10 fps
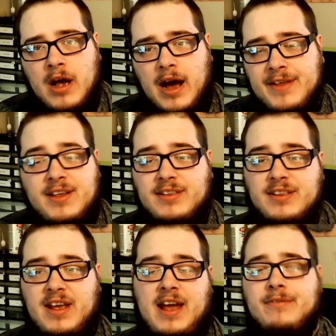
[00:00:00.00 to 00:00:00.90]
I think that
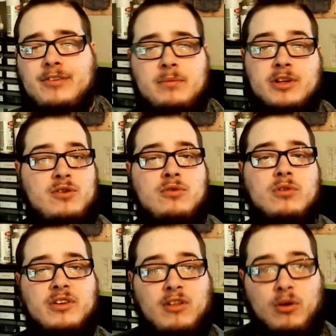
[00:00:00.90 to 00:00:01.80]
they have some of the
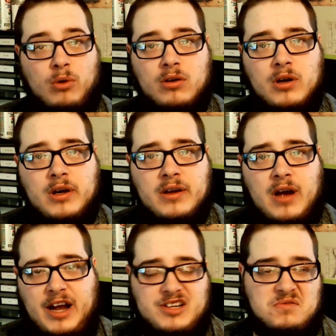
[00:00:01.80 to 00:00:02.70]
coolest lore.
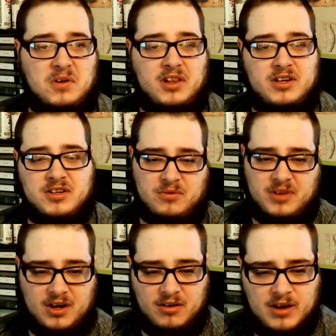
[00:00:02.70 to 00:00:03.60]
I just really do.
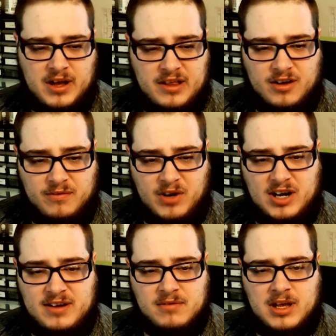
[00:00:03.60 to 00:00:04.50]
They're
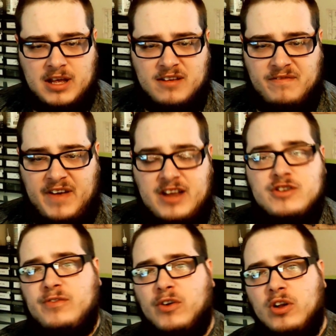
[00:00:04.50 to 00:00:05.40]
very
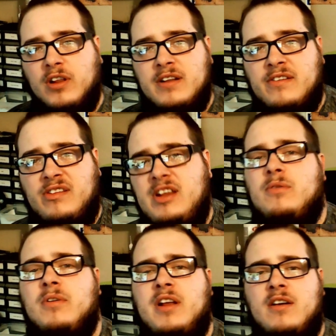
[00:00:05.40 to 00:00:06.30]
vengeful and
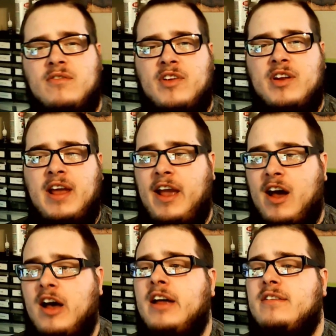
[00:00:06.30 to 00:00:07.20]
secretive, and they
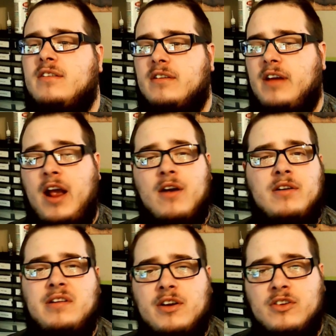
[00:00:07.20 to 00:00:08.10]
hunt
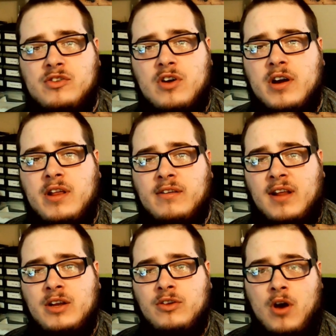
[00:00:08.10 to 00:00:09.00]
heretic Astartes
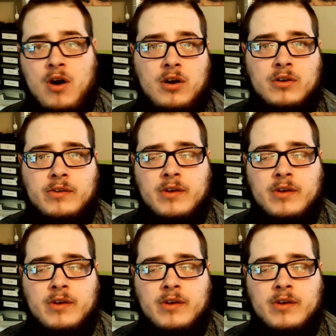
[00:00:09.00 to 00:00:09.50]
like dogs.